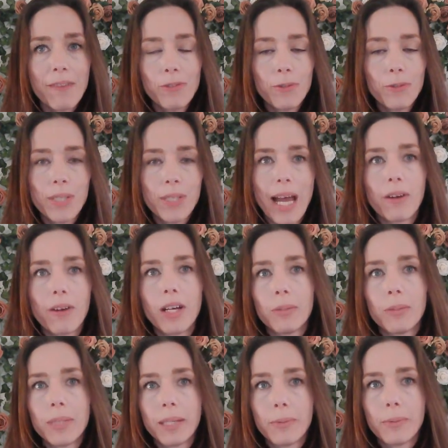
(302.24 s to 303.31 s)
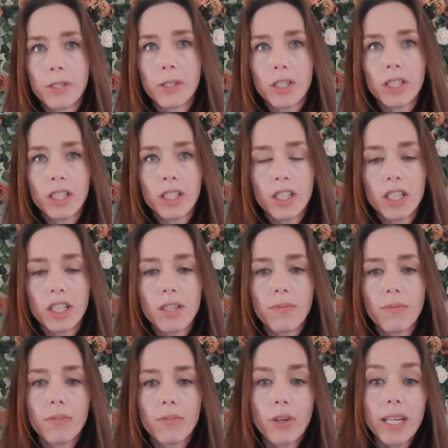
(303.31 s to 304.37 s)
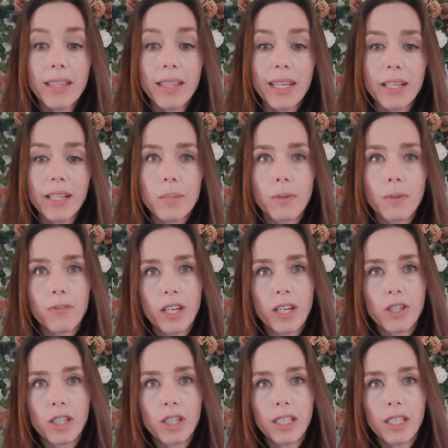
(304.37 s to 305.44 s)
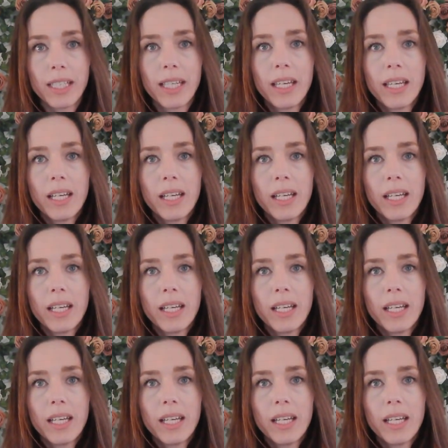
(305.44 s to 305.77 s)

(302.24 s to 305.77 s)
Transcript: no doubt I'll be able to achieve great things professionally